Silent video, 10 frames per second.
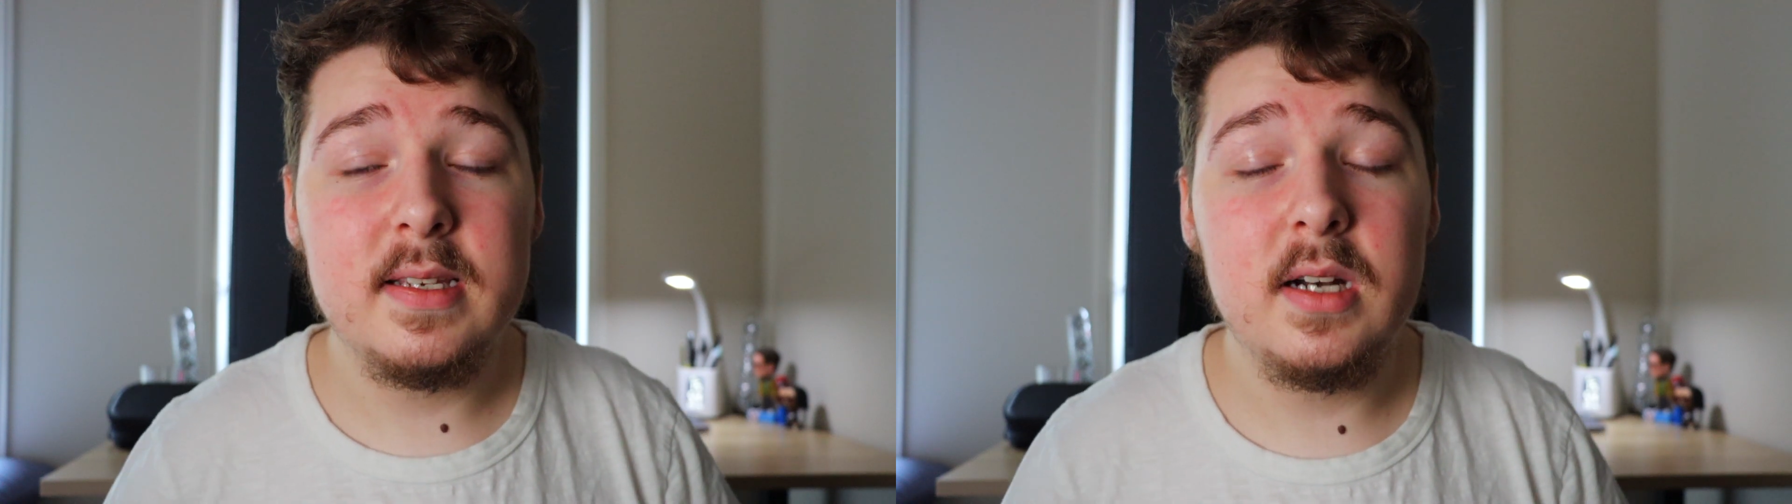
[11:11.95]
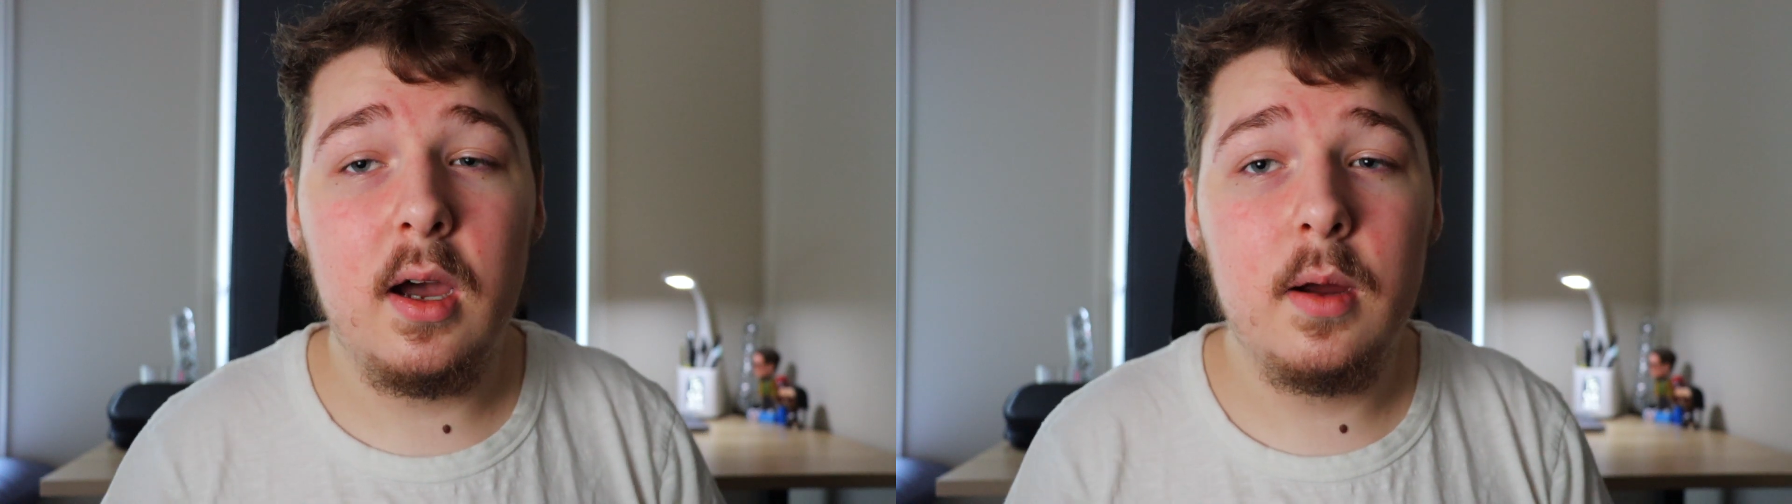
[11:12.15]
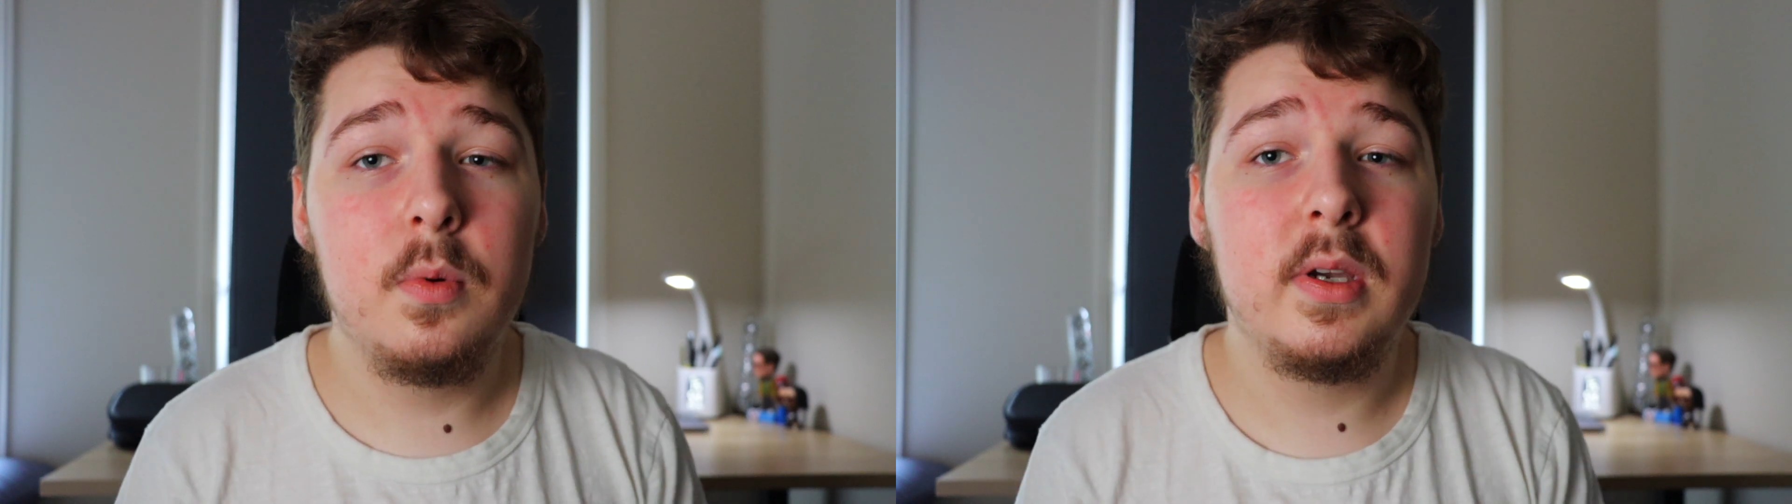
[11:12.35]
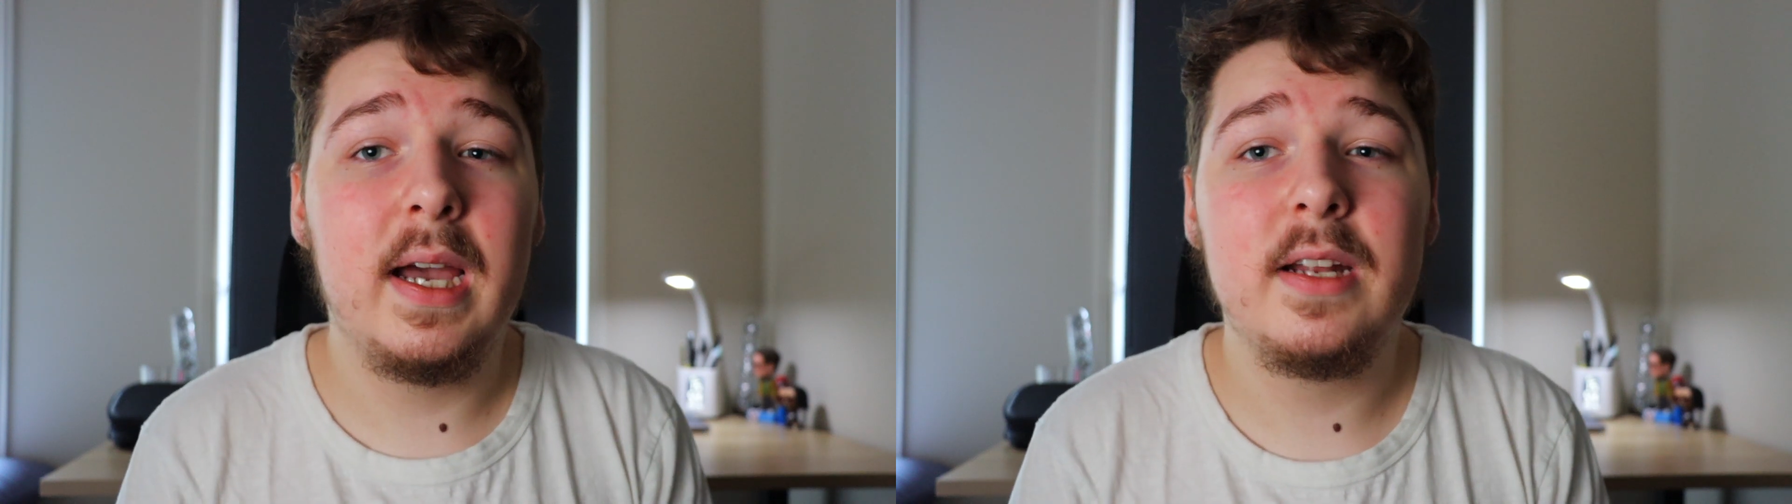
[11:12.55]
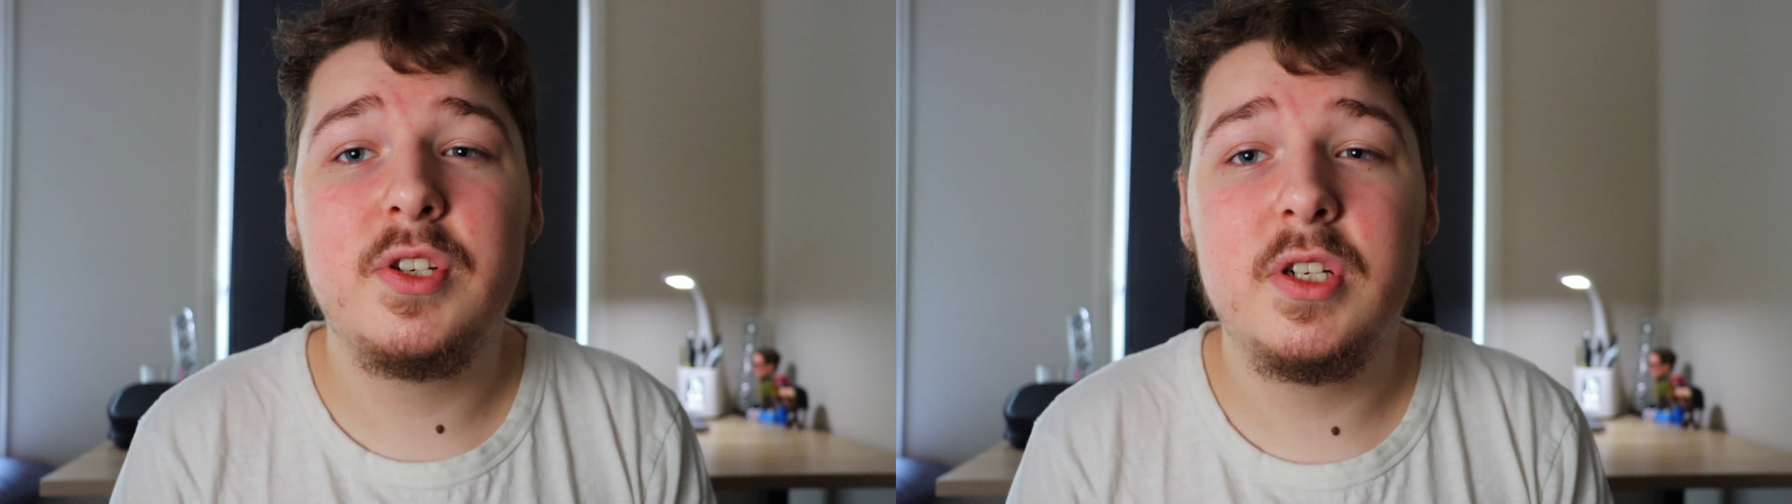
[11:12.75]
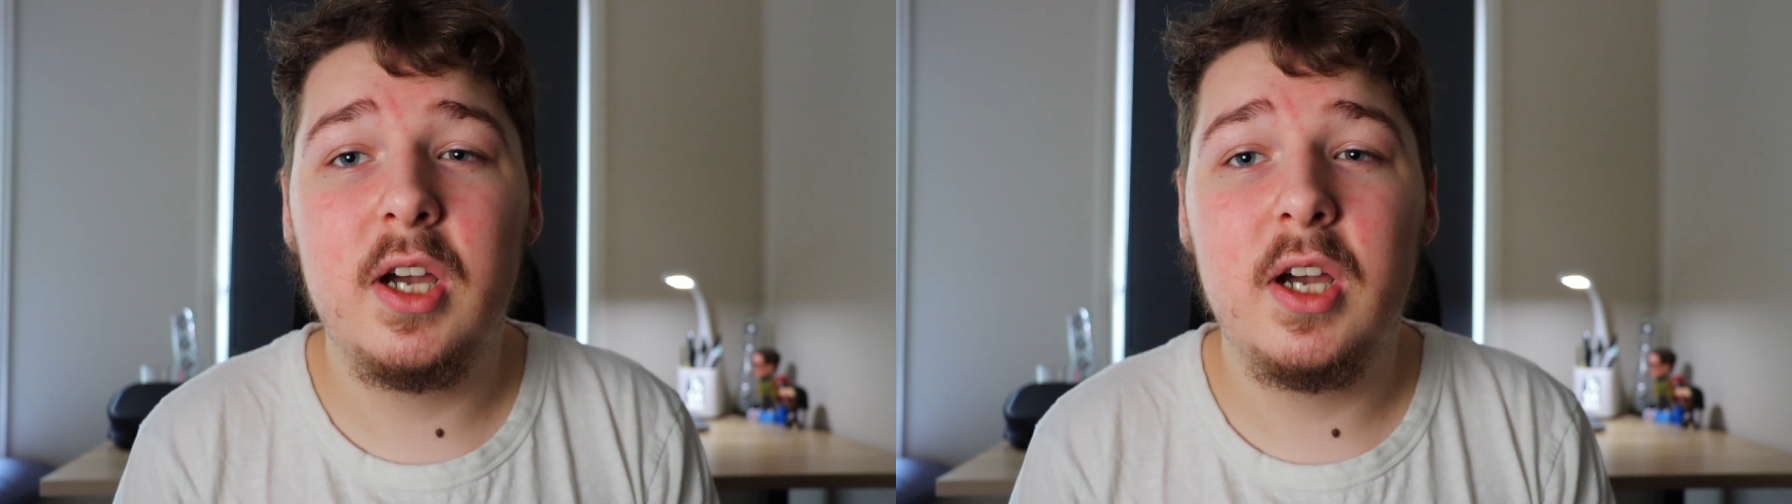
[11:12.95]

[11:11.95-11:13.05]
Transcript: and I will catch you